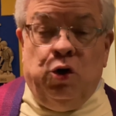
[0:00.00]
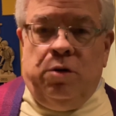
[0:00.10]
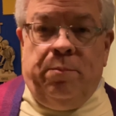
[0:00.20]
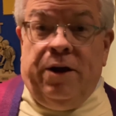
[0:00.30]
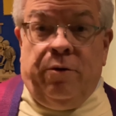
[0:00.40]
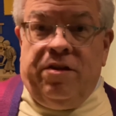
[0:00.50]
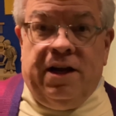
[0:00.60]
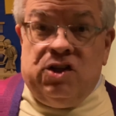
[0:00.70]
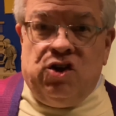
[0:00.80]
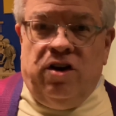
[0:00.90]
better
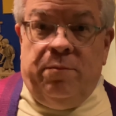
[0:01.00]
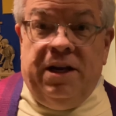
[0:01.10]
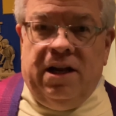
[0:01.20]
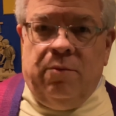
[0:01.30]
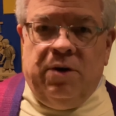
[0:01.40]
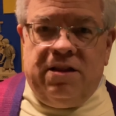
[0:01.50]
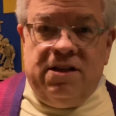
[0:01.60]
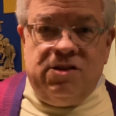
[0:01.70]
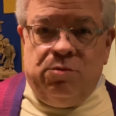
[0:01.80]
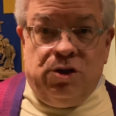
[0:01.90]
things could have been done with
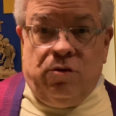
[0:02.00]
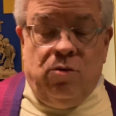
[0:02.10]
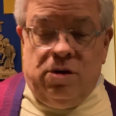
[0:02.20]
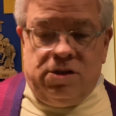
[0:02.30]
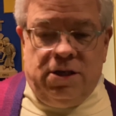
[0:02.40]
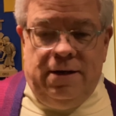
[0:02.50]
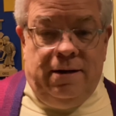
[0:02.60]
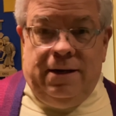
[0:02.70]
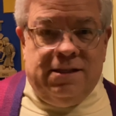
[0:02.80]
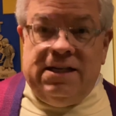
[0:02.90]
this, which of course
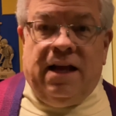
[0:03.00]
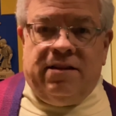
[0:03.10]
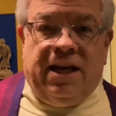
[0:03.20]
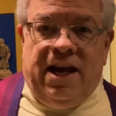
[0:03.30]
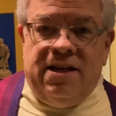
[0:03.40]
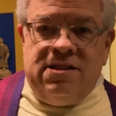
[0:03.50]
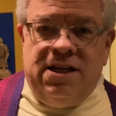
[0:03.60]
is not the case.